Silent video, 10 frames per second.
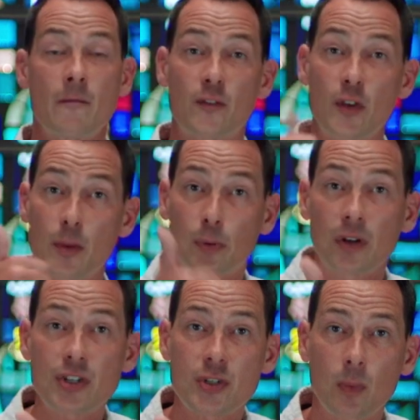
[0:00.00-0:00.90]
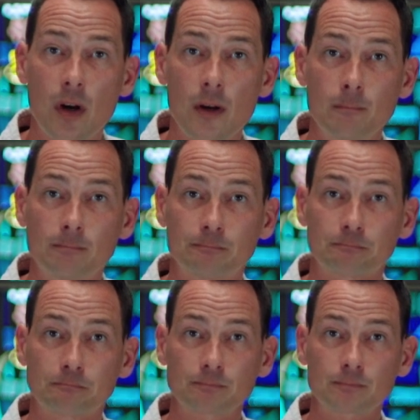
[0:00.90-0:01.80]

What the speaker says: for the preached word